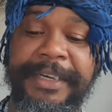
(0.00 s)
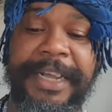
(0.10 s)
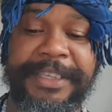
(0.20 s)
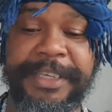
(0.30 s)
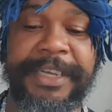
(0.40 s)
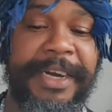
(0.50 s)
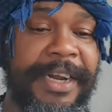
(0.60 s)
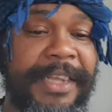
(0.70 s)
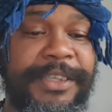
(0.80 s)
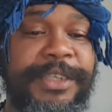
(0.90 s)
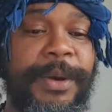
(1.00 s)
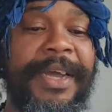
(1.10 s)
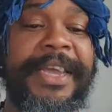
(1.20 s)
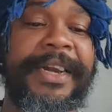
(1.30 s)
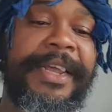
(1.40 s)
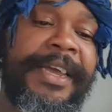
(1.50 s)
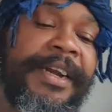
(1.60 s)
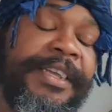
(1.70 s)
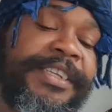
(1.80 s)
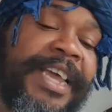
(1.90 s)
That's it and that. So I get
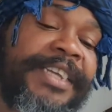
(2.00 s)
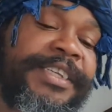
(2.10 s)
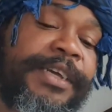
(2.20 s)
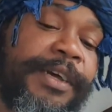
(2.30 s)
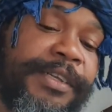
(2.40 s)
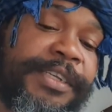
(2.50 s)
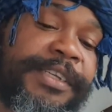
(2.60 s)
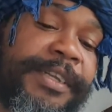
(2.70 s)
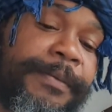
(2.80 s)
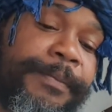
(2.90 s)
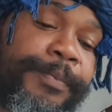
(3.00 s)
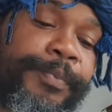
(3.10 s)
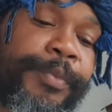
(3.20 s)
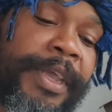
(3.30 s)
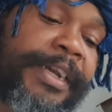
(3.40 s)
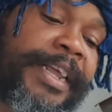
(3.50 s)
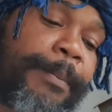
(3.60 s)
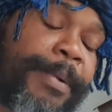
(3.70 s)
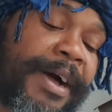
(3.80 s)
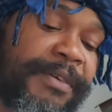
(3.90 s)
Ecclesiasticus in the
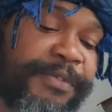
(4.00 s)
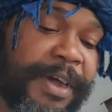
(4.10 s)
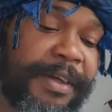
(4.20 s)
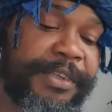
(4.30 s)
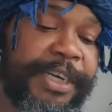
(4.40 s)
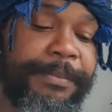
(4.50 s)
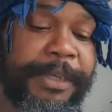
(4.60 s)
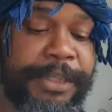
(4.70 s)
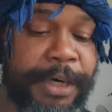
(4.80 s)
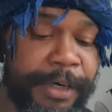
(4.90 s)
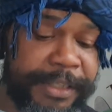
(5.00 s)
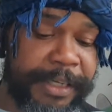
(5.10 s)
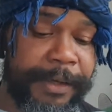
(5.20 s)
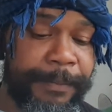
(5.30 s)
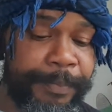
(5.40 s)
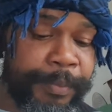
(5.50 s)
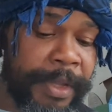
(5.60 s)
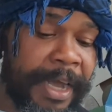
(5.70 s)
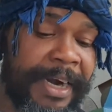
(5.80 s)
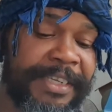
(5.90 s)
Apocrypha, chapter 30,
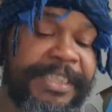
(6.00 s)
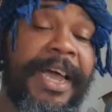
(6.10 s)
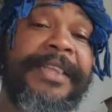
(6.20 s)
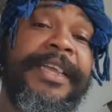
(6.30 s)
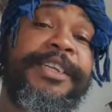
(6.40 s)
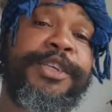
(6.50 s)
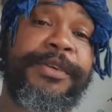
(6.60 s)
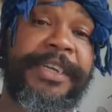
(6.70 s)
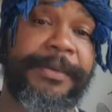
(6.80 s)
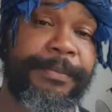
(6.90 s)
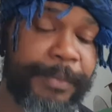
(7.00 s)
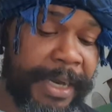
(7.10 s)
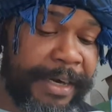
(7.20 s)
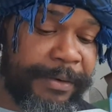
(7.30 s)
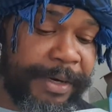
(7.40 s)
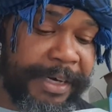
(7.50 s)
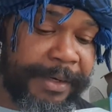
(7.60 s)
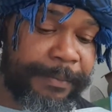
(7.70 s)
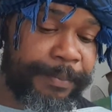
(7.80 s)
and I start at 3, and it read,